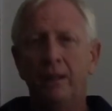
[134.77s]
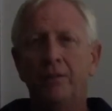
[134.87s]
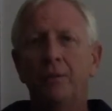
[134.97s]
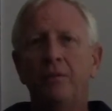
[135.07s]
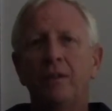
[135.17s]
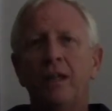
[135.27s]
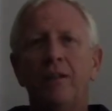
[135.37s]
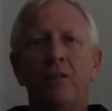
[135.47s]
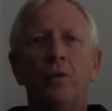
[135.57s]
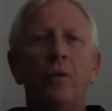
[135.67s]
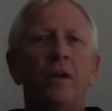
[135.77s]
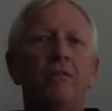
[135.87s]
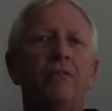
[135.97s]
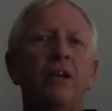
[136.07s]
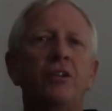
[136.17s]
So instead of the
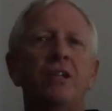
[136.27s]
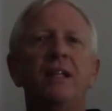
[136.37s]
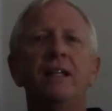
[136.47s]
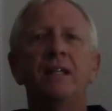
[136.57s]
toilet flushing